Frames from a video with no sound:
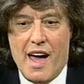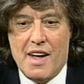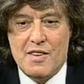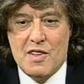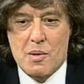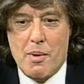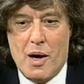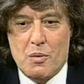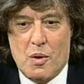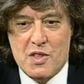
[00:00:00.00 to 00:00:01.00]
And it's
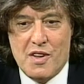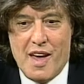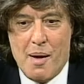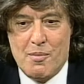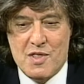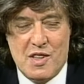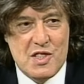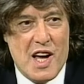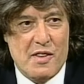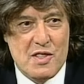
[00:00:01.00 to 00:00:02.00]
about what happens
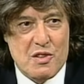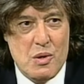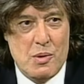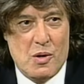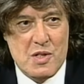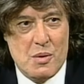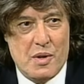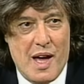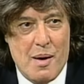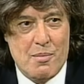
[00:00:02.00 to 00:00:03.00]
inside this room and also
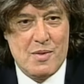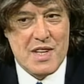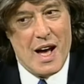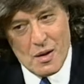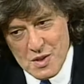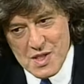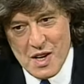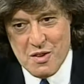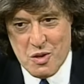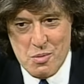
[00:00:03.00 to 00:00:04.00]
what happens
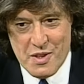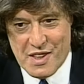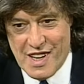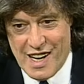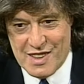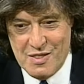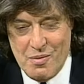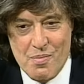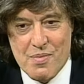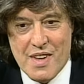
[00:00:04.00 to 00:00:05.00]
outside the room in the garden.
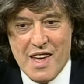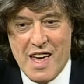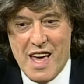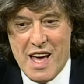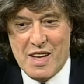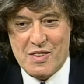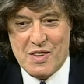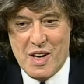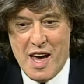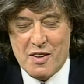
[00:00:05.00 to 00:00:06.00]

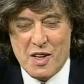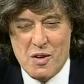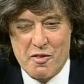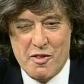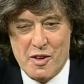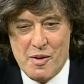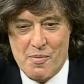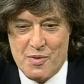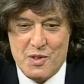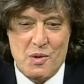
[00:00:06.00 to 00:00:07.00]
And uh, I could go on for
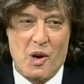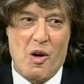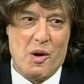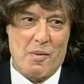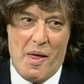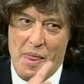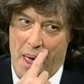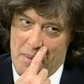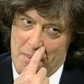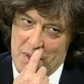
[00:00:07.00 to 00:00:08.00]
too long about
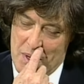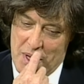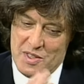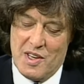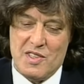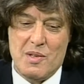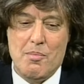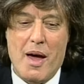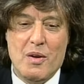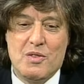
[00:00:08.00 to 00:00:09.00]
that, but it, it's
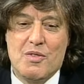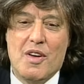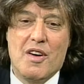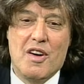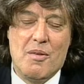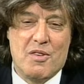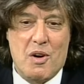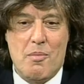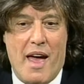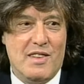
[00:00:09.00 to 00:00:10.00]
about um,
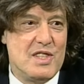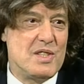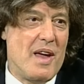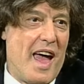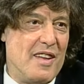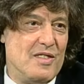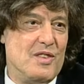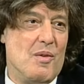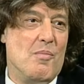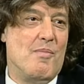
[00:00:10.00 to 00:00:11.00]
romance
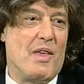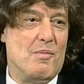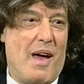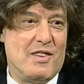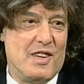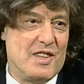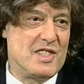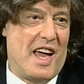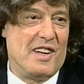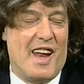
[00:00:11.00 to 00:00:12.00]
and
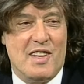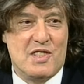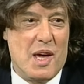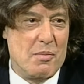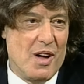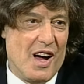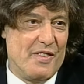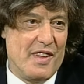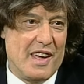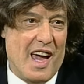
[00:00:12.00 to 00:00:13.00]
mathematics and landscape
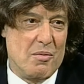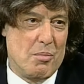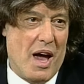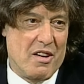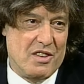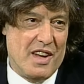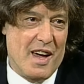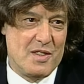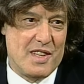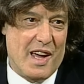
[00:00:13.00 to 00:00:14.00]
gardening, and Byron
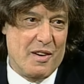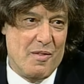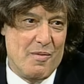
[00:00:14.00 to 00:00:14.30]
How's that.